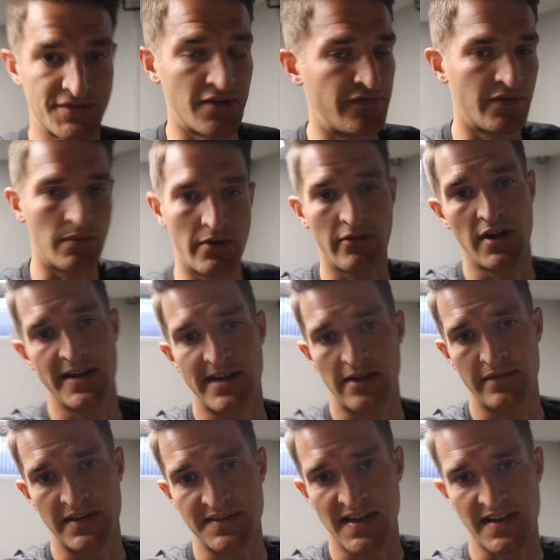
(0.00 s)
So if you want to write
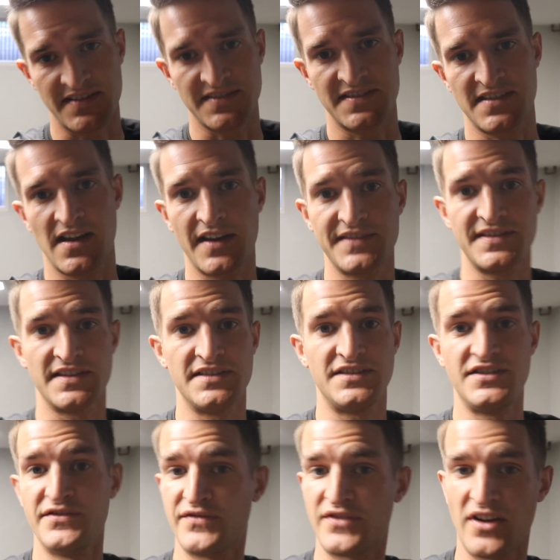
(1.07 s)
down these
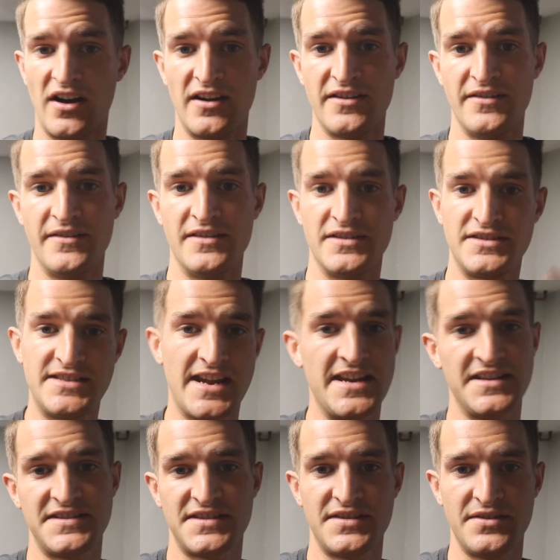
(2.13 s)
exercises, you've got in
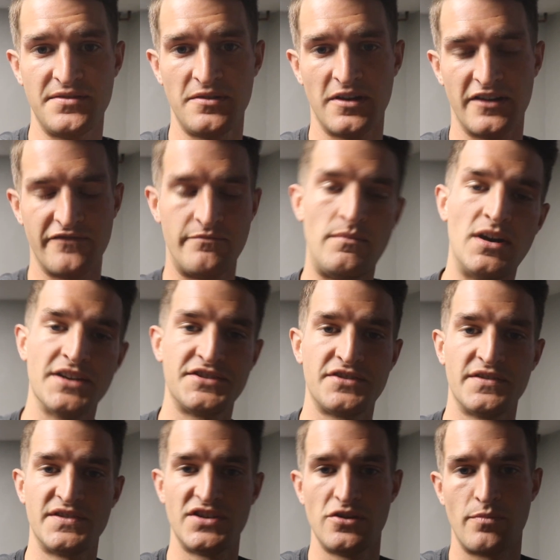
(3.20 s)
day 2 of
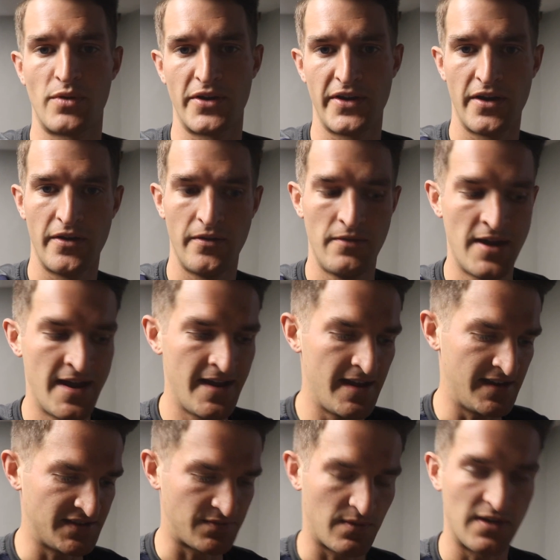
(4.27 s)
Maestro 2.0
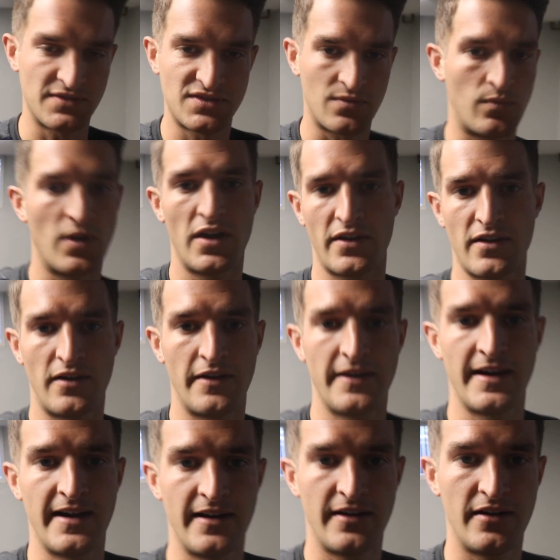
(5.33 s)
as well to work on
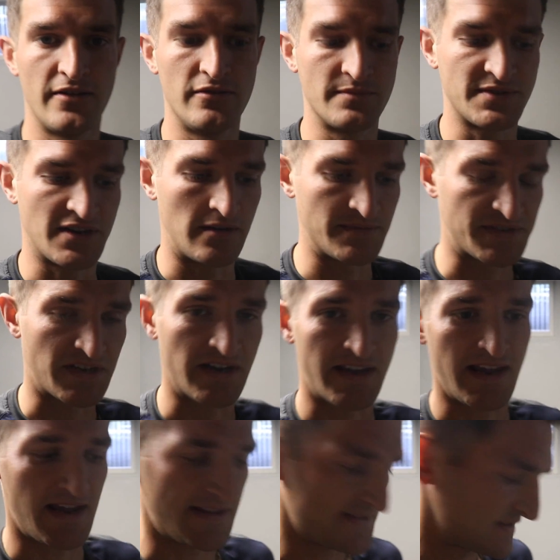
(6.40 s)
at home. So I'm just going to
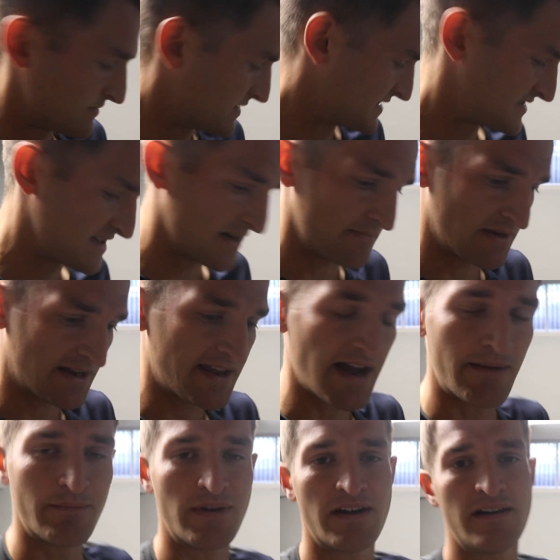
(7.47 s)
get into it, set up my
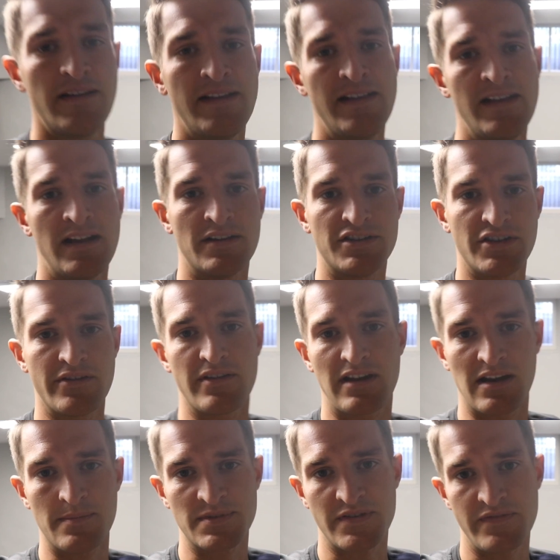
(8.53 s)
camera. I'll show you a
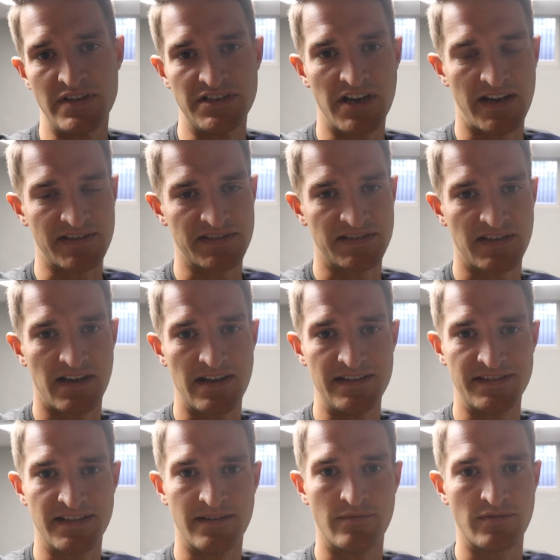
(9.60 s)
glimpse of each
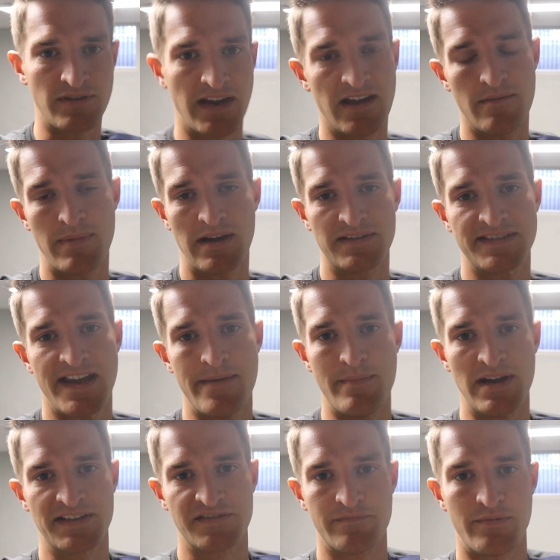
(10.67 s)
exercise and we'll get about 10
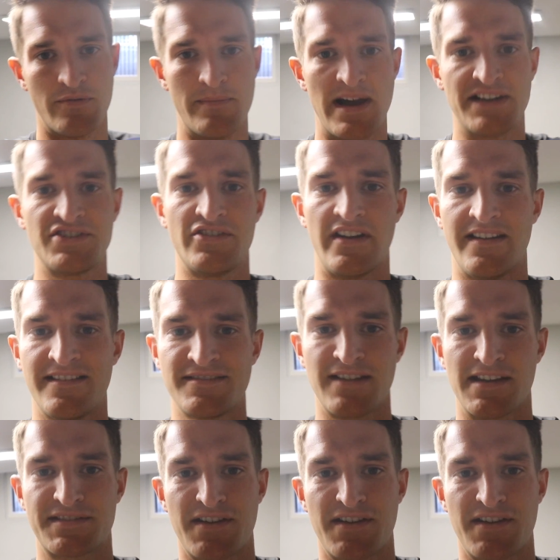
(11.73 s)
minutes of ball mastery in. So let's